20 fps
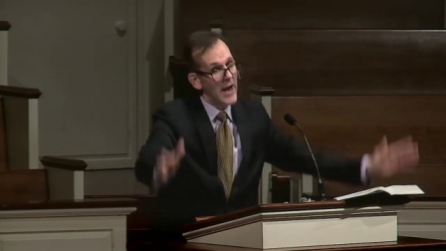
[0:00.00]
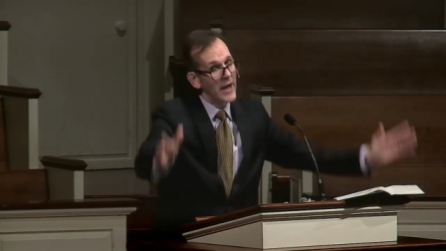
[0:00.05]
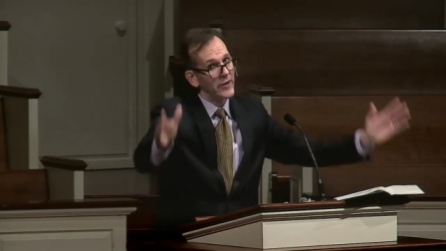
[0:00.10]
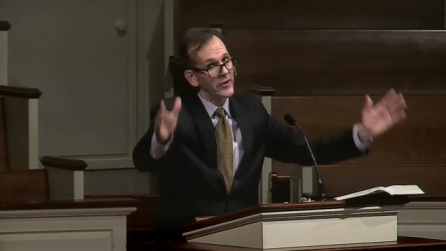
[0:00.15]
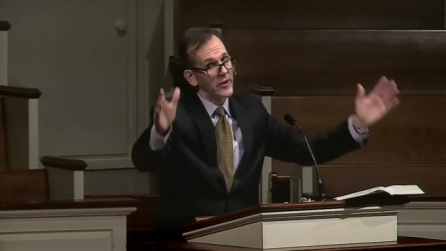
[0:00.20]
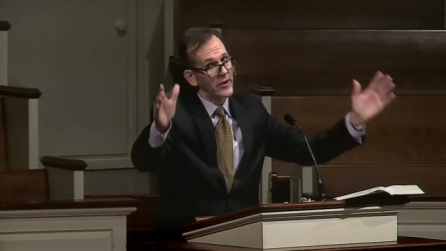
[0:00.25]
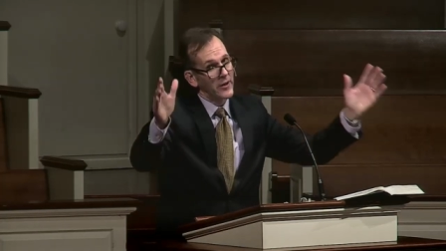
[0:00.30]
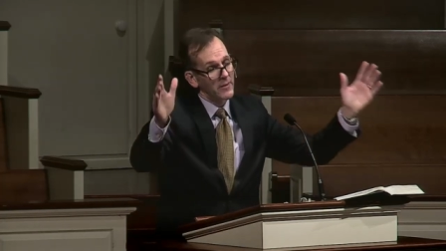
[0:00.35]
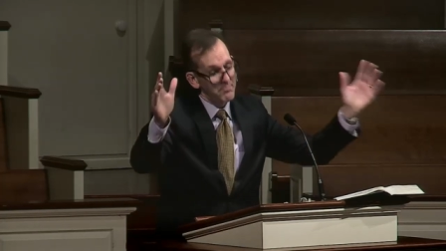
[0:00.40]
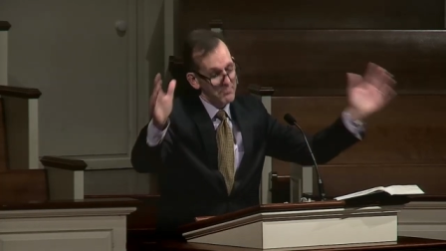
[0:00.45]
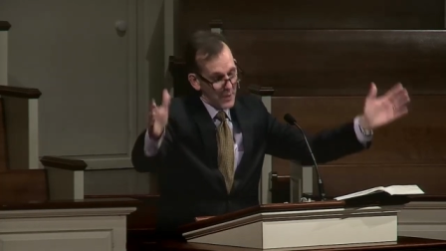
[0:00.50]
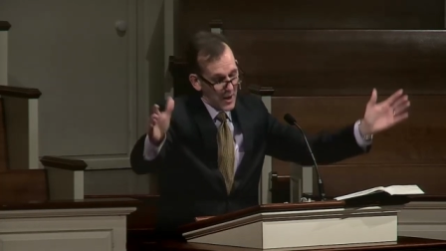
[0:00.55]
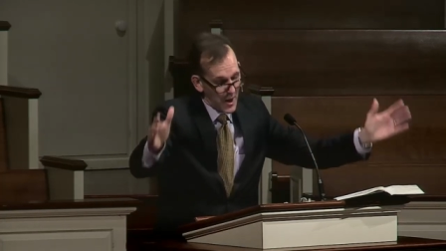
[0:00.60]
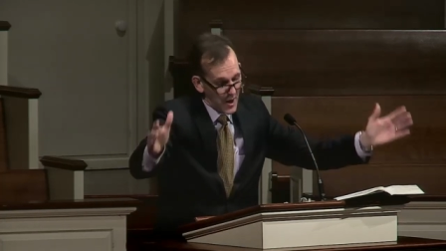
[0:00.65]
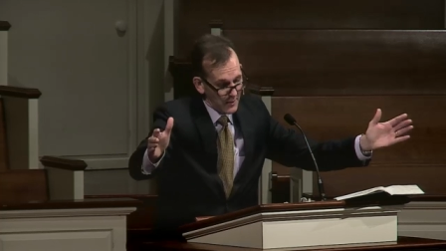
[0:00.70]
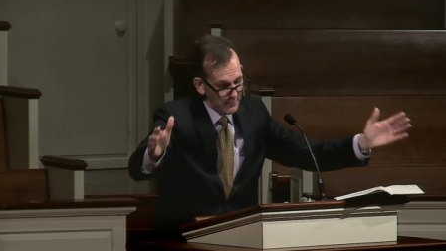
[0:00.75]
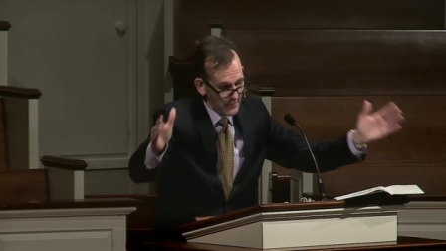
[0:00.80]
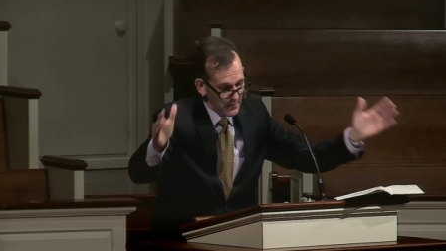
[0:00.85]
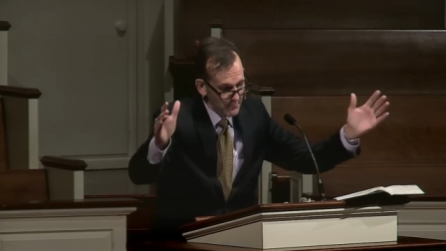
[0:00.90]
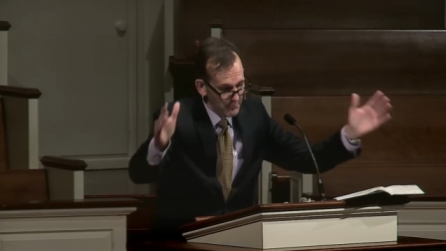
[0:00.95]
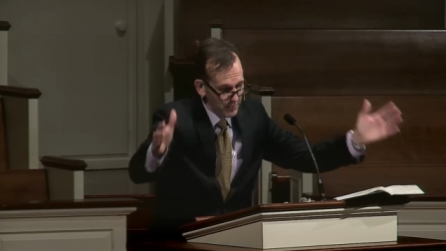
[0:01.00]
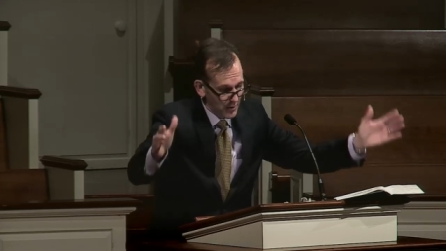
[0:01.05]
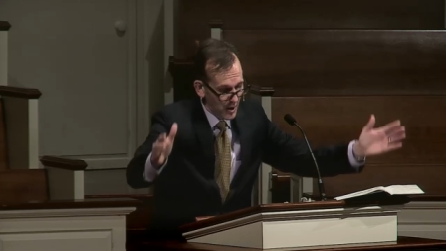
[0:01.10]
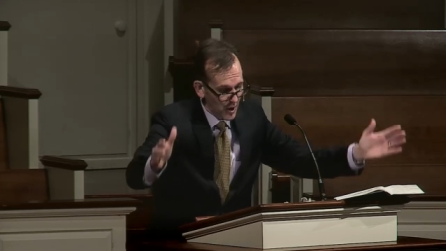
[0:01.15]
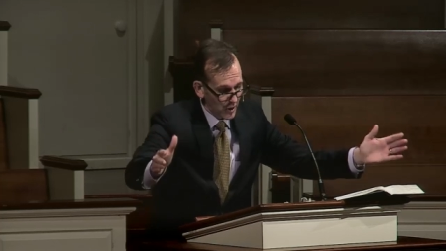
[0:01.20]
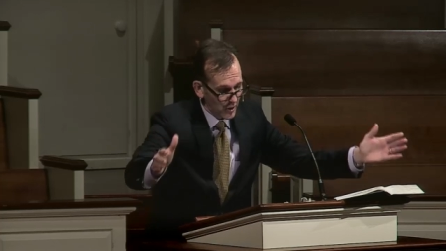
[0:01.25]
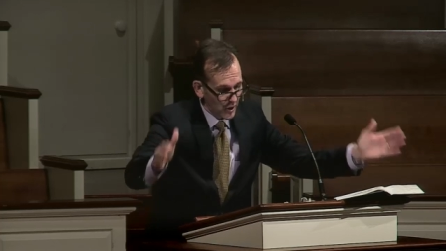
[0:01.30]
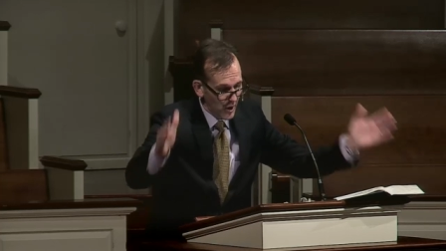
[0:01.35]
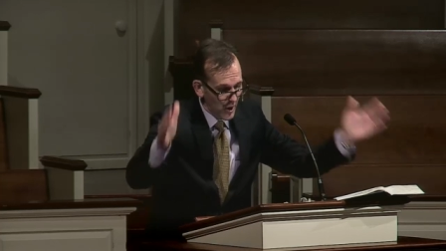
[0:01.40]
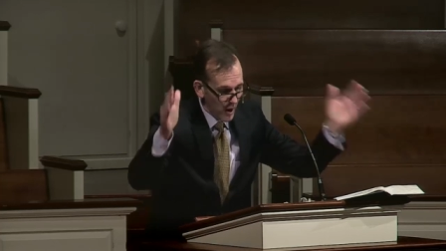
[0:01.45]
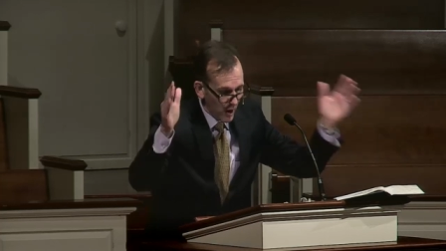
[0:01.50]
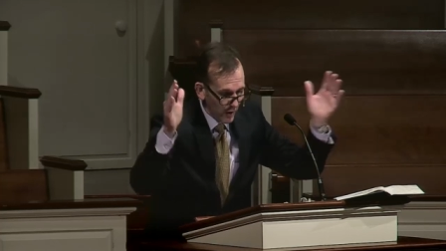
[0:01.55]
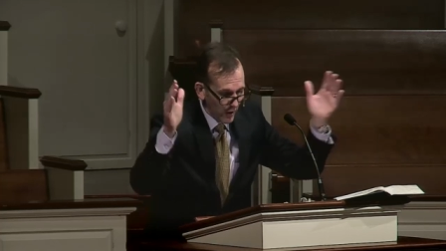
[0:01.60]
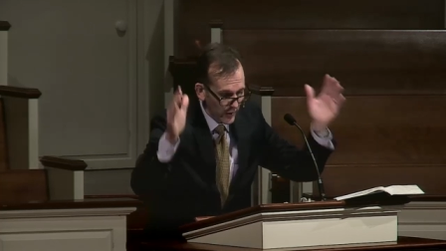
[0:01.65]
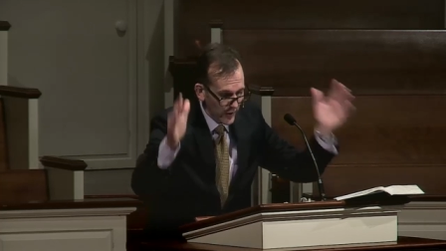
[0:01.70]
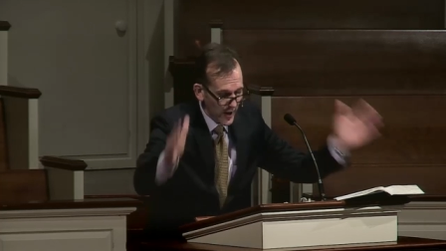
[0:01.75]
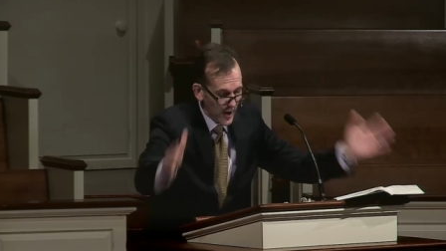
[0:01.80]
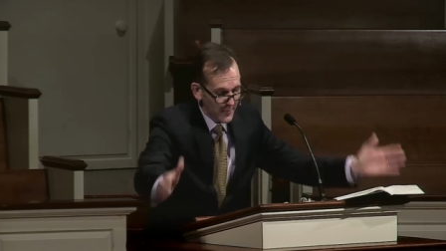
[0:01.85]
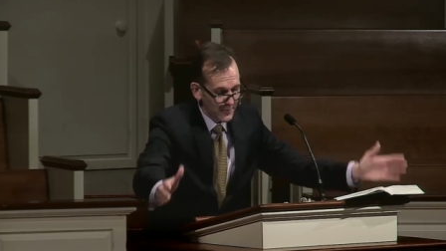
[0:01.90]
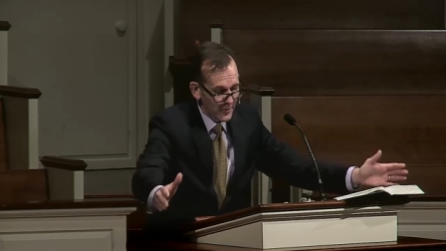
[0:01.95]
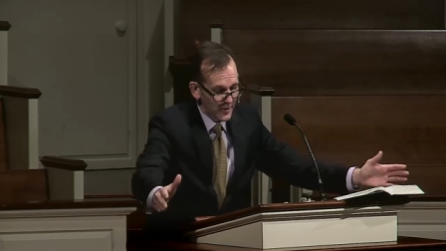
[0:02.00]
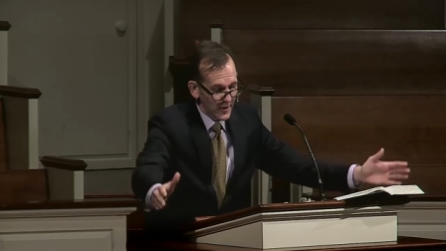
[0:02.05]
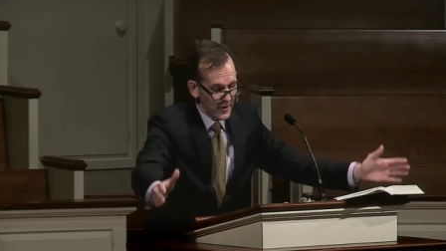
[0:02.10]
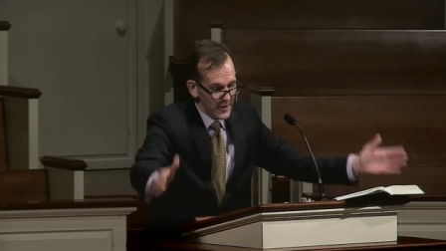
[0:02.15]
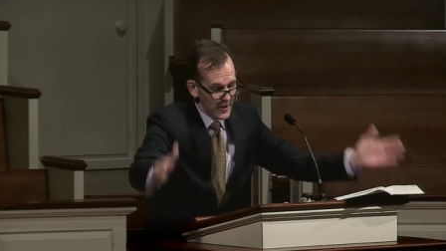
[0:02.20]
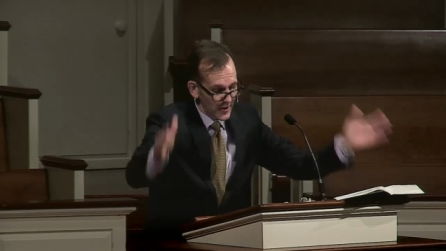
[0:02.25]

and an apartment block on the Upper